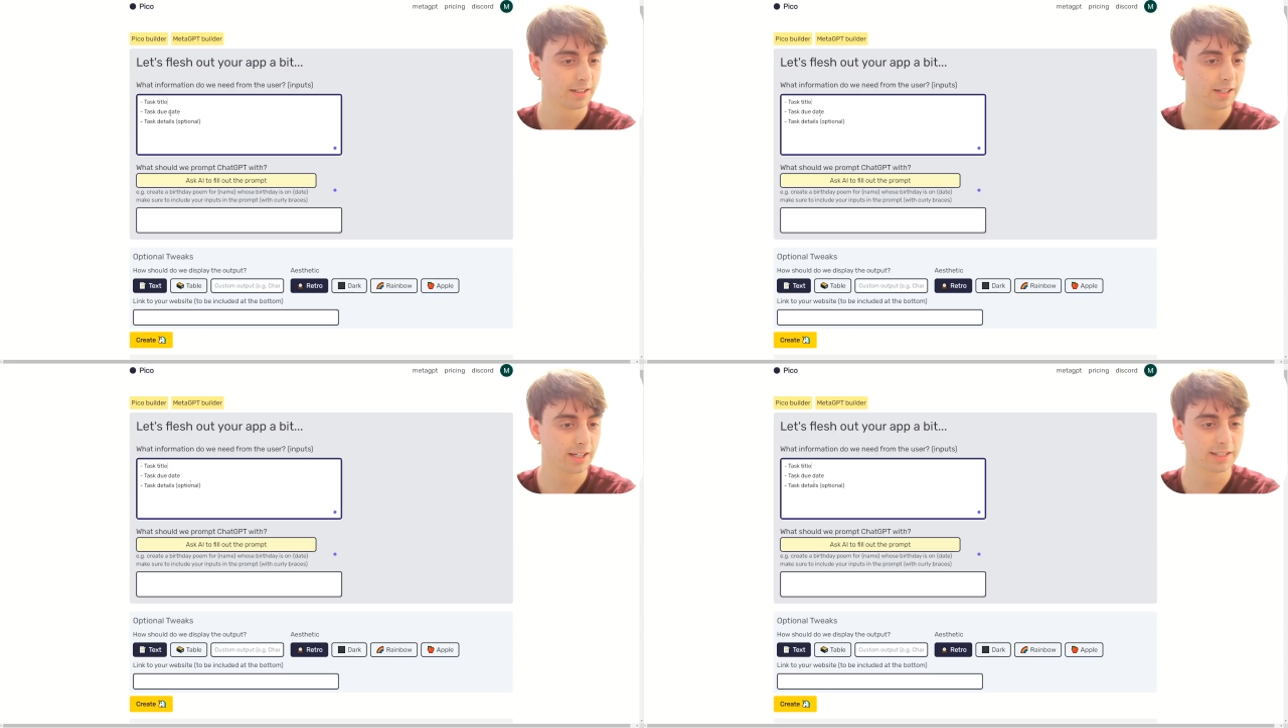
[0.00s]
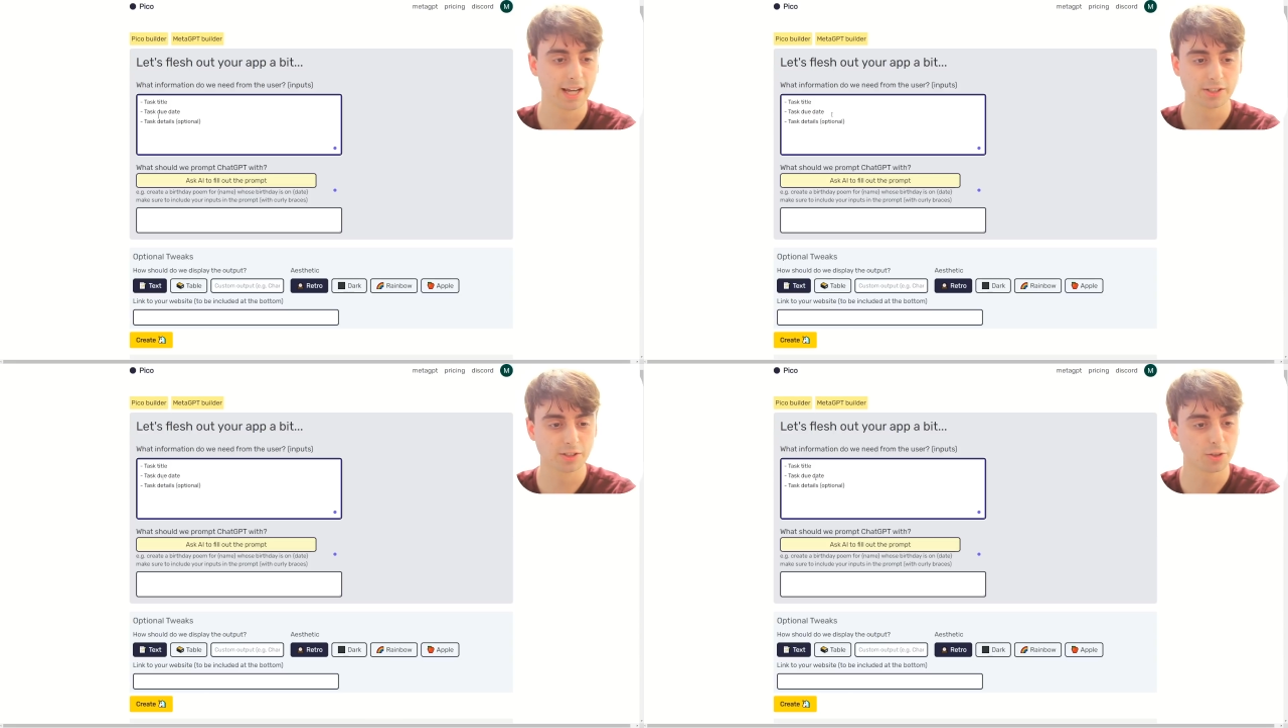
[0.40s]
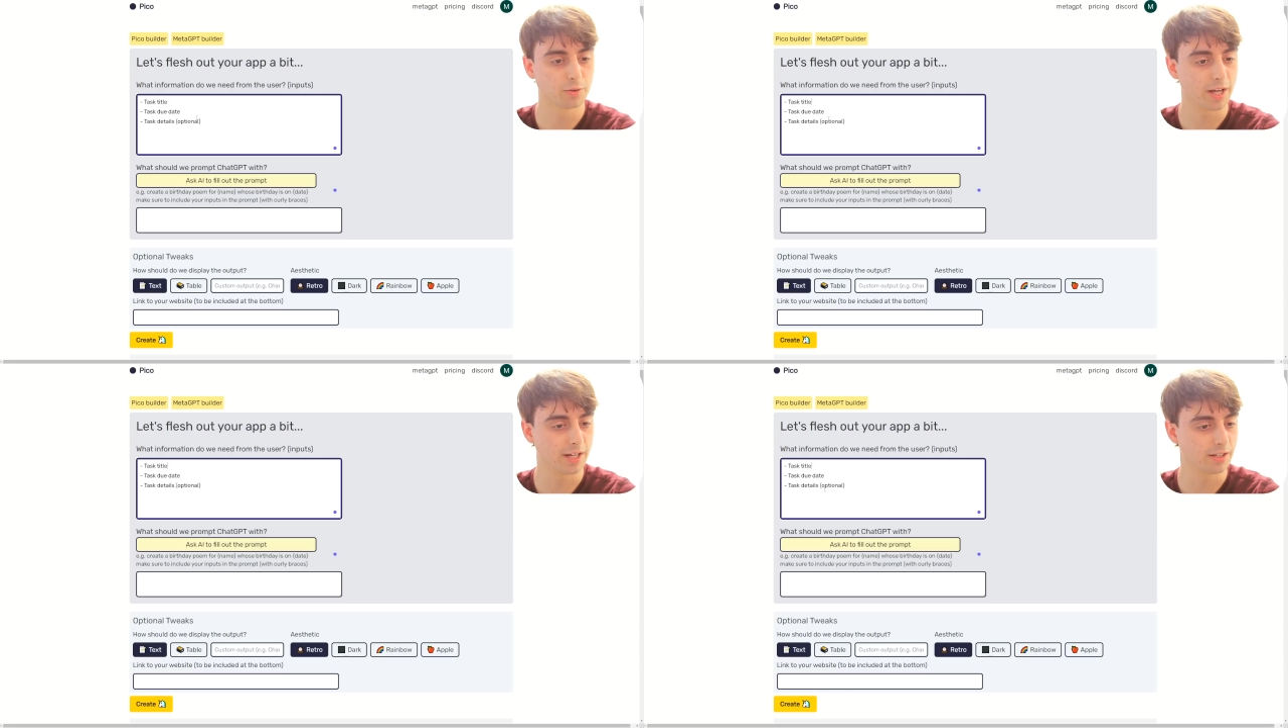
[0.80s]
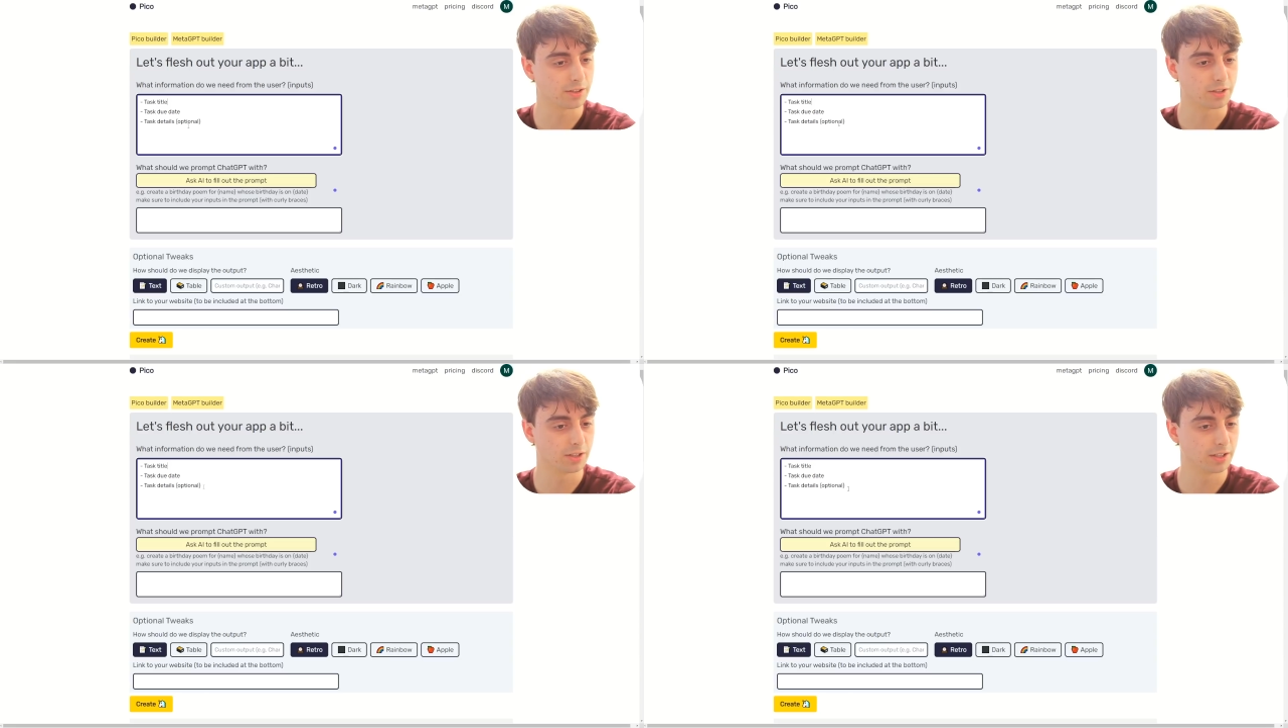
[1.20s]
Yeah, task due date is
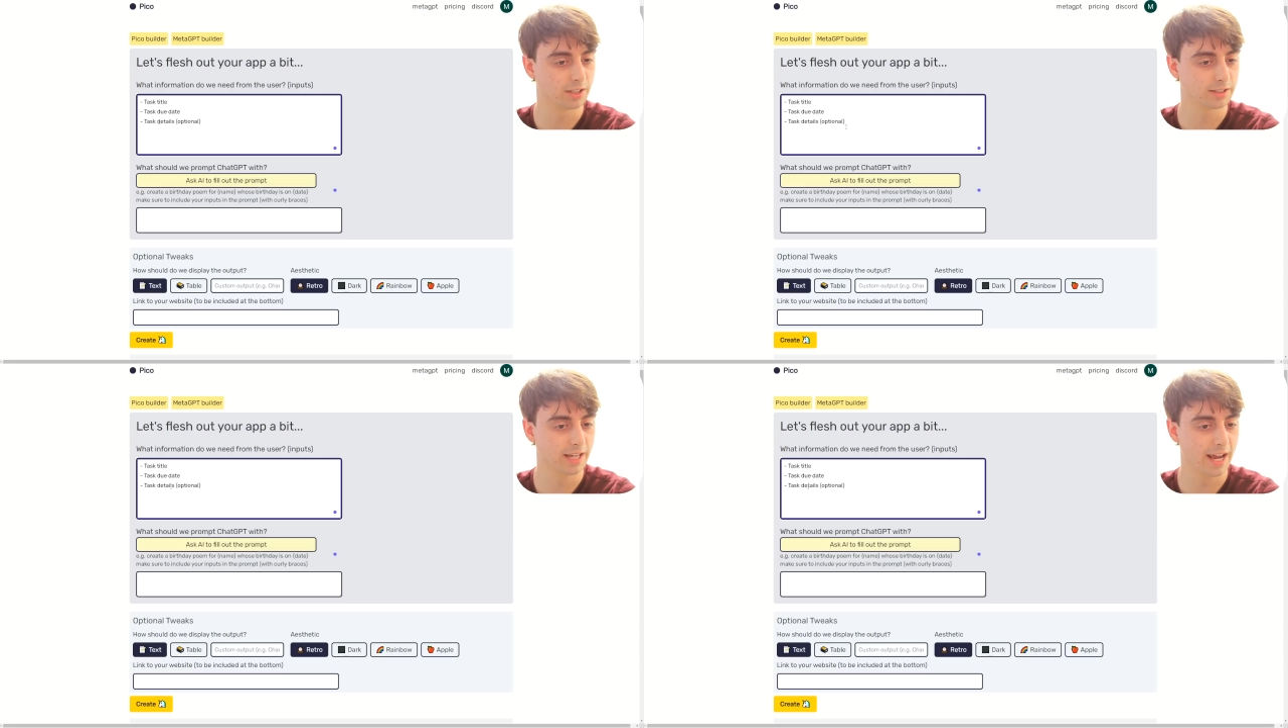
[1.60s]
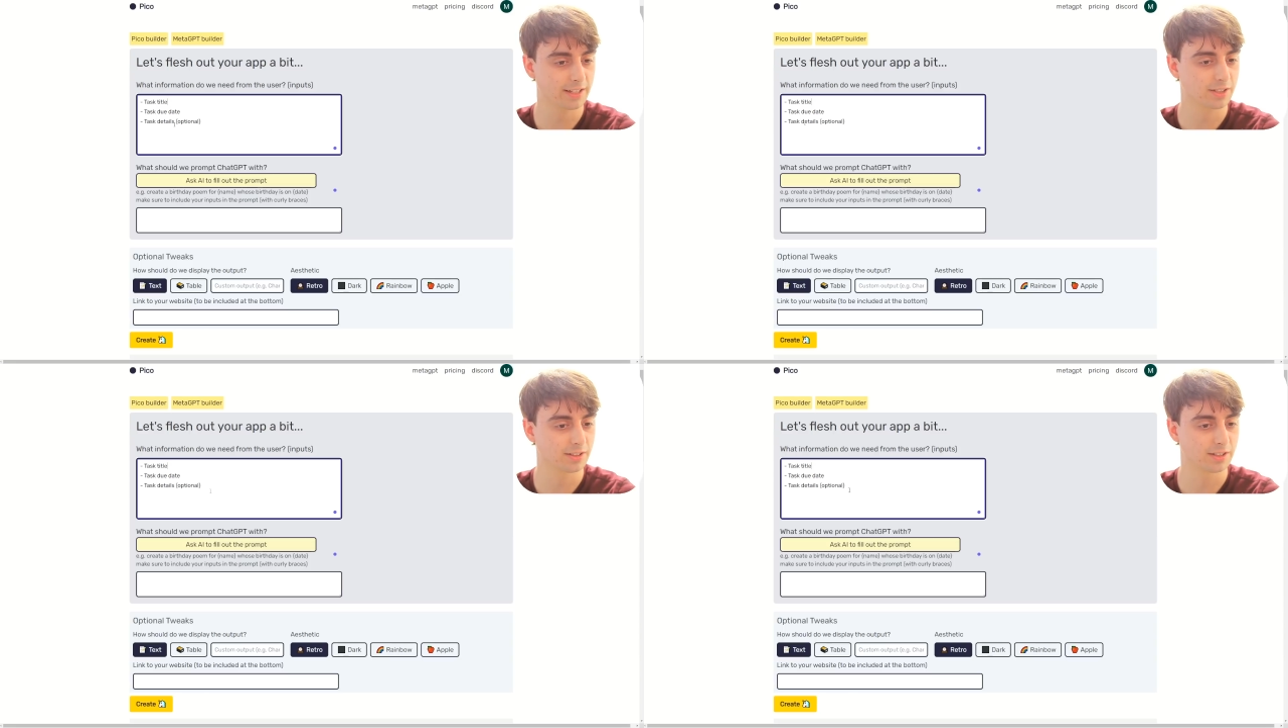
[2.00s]
good and task